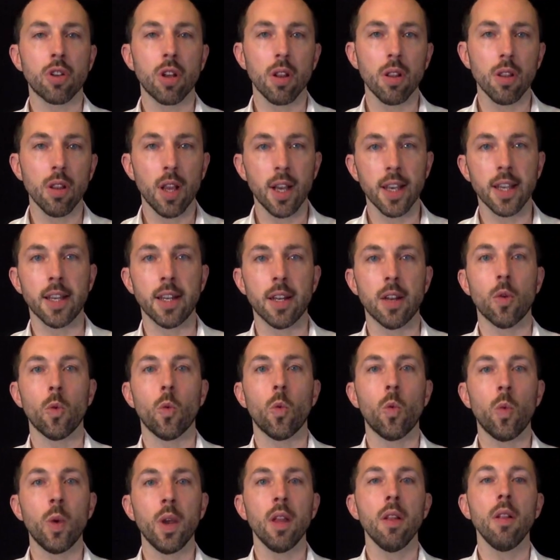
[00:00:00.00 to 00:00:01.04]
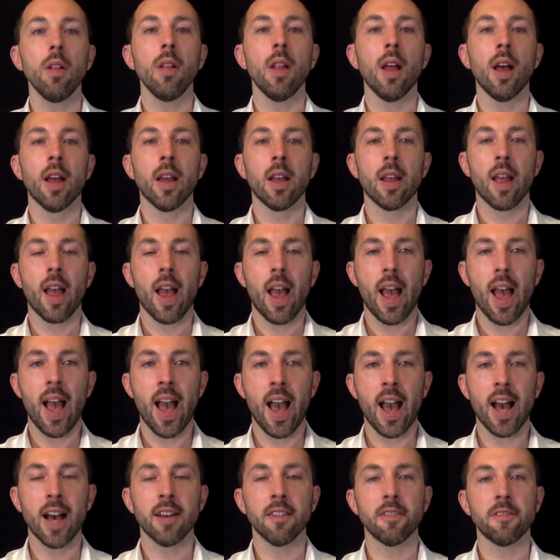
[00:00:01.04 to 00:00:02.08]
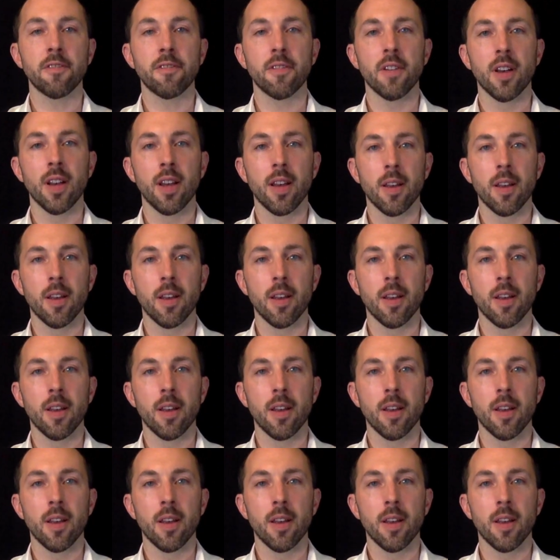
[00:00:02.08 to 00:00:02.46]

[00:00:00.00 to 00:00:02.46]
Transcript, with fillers: to light will have